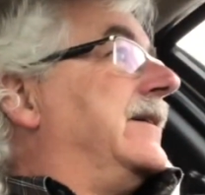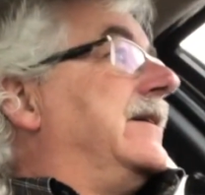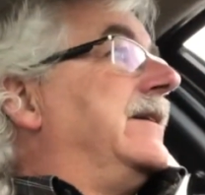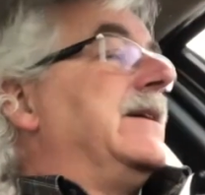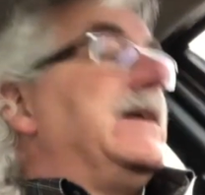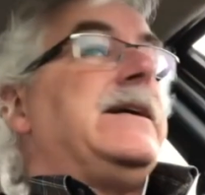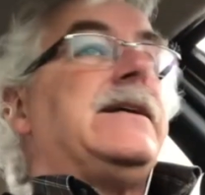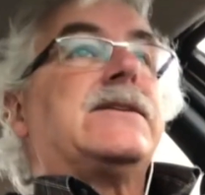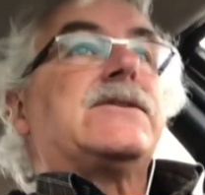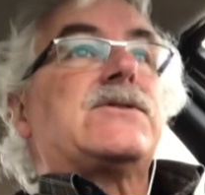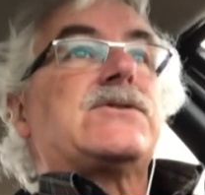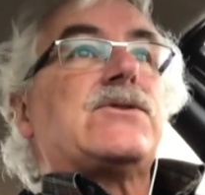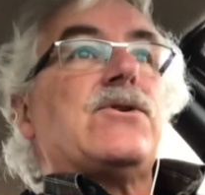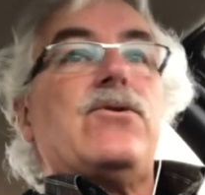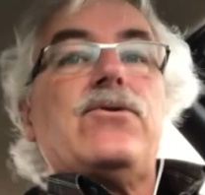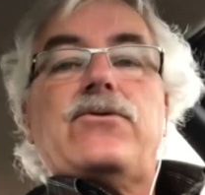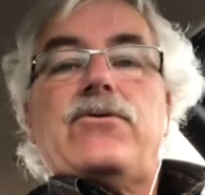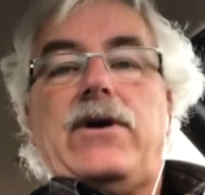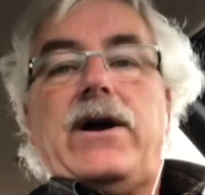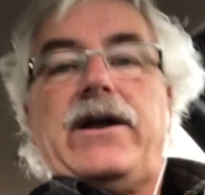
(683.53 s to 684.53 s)
it's so
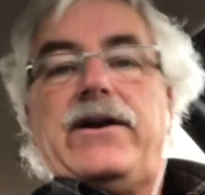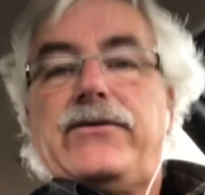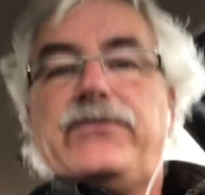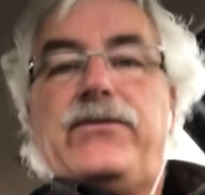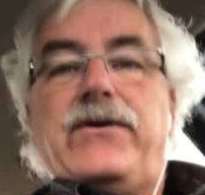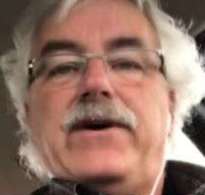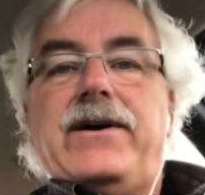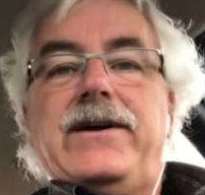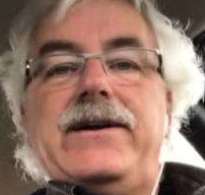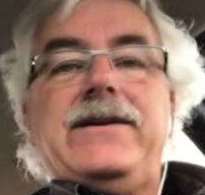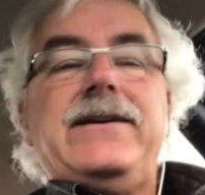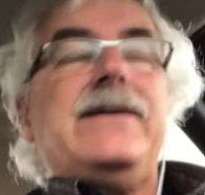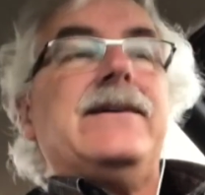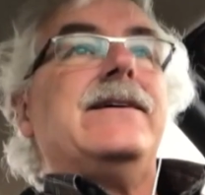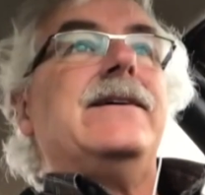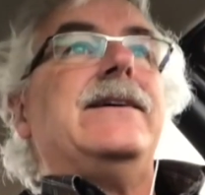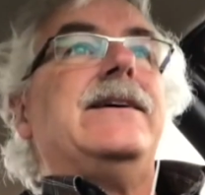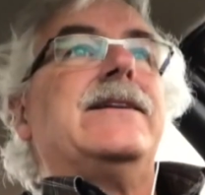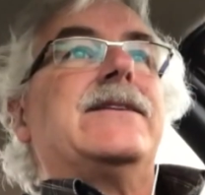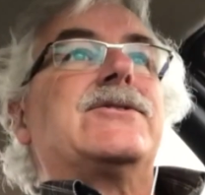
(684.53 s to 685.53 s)

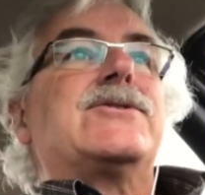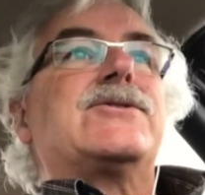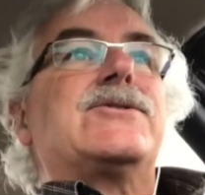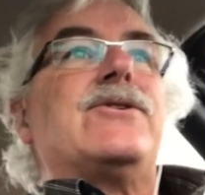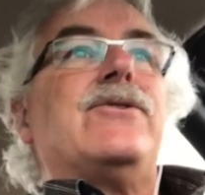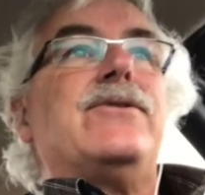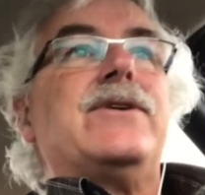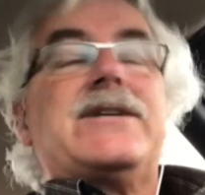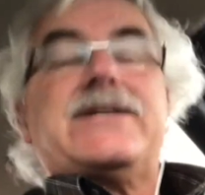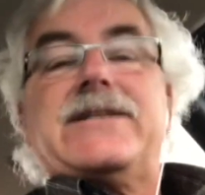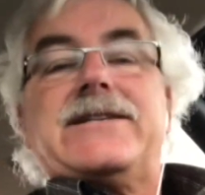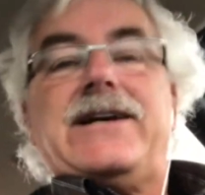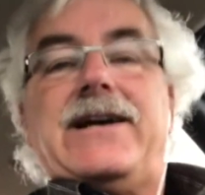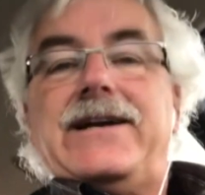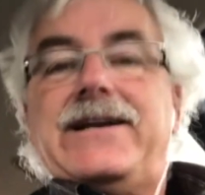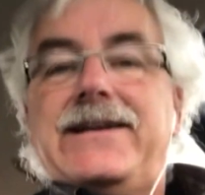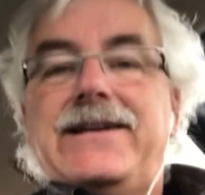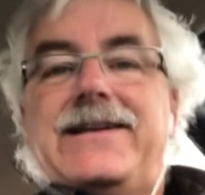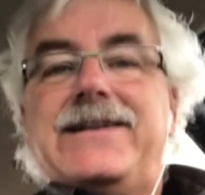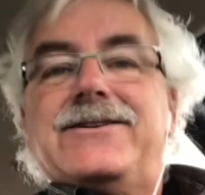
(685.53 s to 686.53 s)
gratifying, it's so
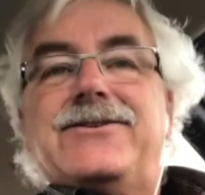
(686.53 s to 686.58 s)
exciting